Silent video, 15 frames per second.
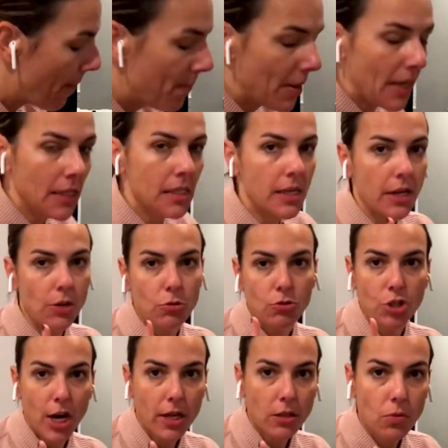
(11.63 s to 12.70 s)
That means that you
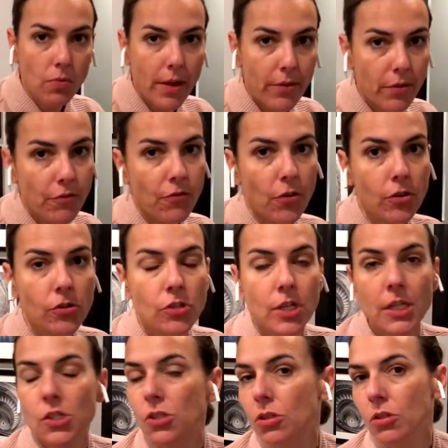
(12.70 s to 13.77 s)
check the weather
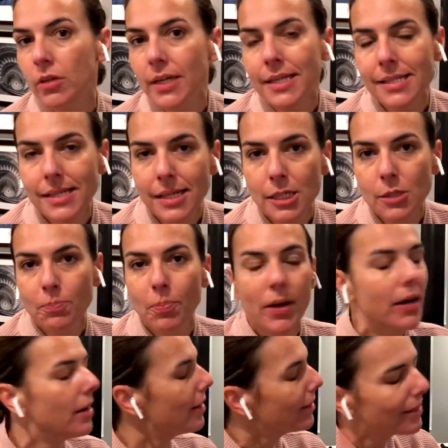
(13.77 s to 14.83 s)
first. It's 36,
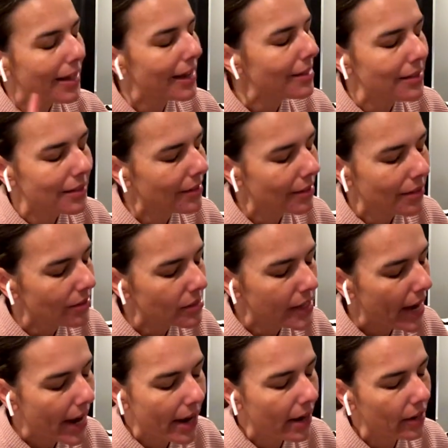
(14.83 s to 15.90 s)
but that, I'll
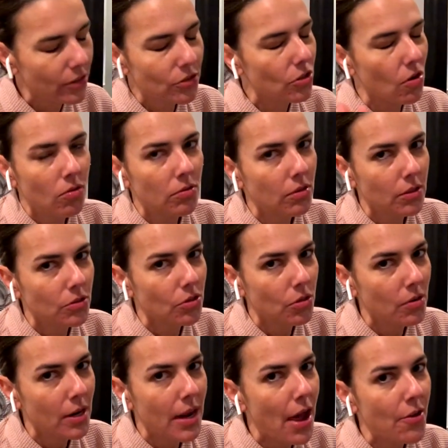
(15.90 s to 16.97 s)
say, don't
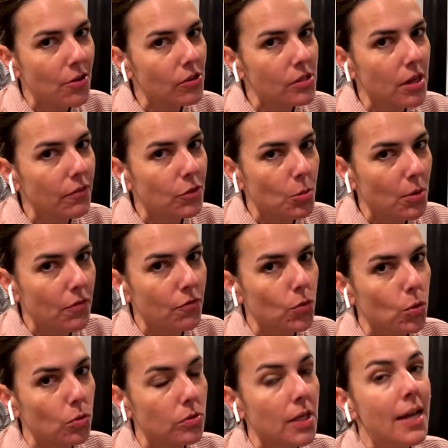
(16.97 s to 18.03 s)
allow yourself to be
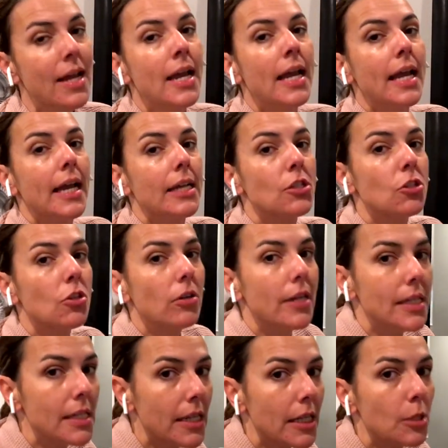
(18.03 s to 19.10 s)
fooled. It's
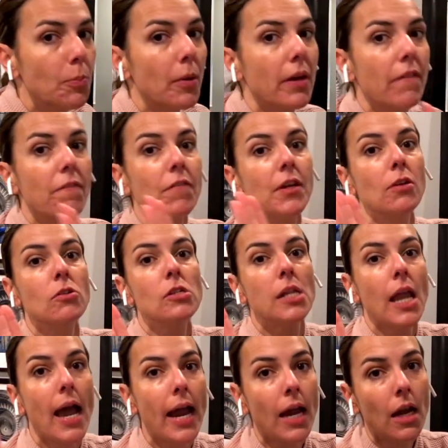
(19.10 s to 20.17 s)
36, but it feels
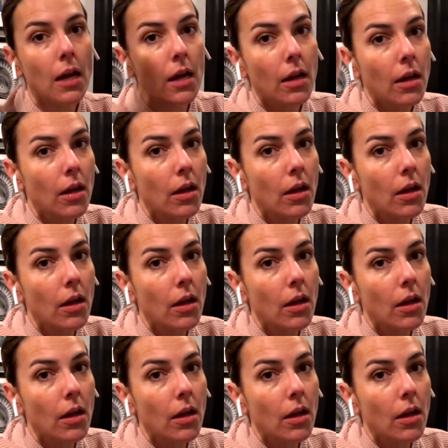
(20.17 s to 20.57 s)
like